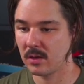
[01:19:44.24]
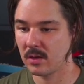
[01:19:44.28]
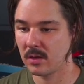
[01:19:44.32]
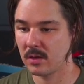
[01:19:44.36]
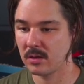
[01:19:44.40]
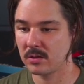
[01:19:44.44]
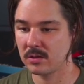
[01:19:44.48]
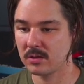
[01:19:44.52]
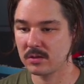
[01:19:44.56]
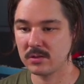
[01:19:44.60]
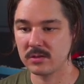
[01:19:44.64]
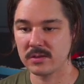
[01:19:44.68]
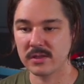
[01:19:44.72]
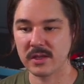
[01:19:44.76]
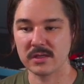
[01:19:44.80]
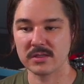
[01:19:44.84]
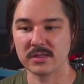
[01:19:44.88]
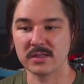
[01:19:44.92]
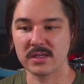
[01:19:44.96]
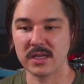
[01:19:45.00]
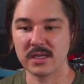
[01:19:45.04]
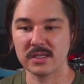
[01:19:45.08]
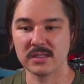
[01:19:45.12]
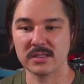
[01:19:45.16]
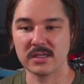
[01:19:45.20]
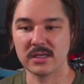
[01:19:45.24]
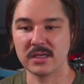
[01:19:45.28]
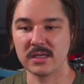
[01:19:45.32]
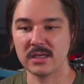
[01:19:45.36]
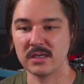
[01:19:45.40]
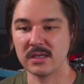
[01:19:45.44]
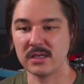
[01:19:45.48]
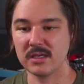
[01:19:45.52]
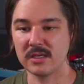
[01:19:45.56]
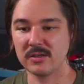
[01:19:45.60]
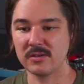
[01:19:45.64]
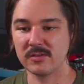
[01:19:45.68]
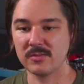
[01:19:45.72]

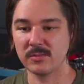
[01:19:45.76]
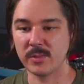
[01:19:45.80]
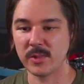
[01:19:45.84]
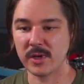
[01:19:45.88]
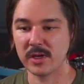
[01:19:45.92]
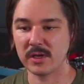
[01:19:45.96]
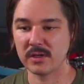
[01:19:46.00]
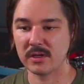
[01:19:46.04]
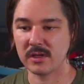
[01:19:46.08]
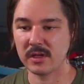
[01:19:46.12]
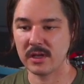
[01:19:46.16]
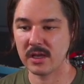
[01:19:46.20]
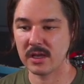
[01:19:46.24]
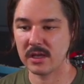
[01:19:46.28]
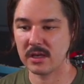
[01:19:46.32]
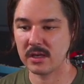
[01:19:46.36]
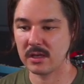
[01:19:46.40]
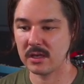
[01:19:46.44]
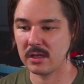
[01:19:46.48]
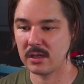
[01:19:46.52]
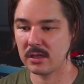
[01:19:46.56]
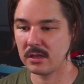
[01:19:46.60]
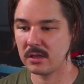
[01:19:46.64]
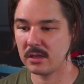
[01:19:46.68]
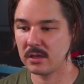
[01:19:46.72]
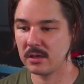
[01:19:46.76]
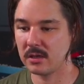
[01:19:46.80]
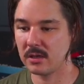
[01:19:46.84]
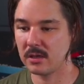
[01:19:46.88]
2018, barely any.